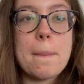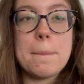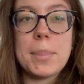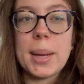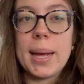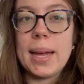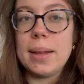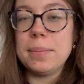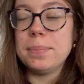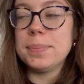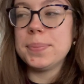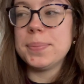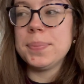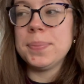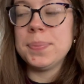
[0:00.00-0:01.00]
but
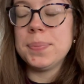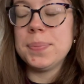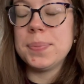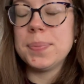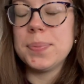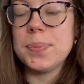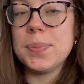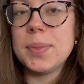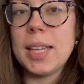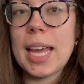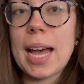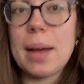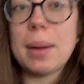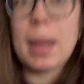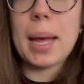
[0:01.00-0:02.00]

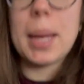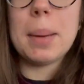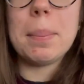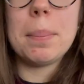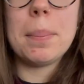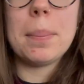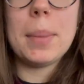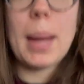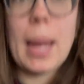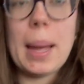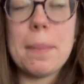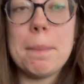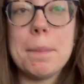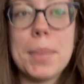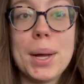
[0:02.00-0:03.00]
yeah, I am
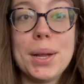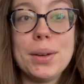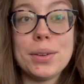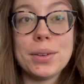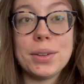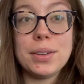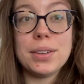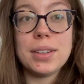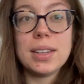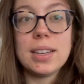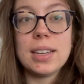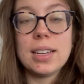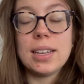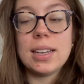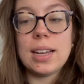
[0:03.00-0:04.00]
bundled.
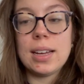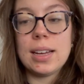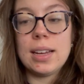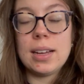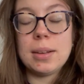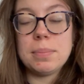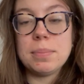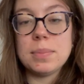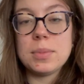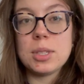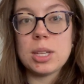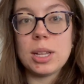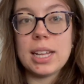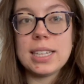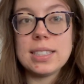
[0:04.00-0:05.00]

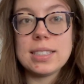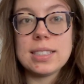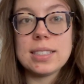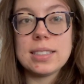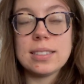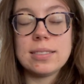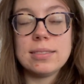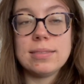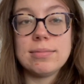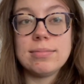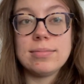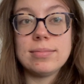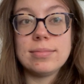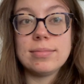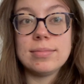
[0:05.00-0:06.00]
So let's
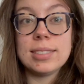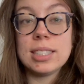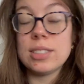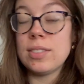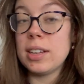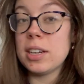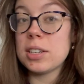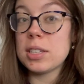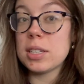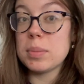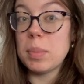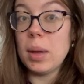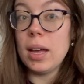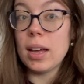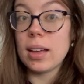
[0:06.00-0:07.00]
finish this
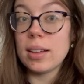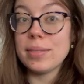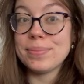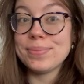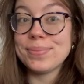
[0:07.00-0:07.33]
book.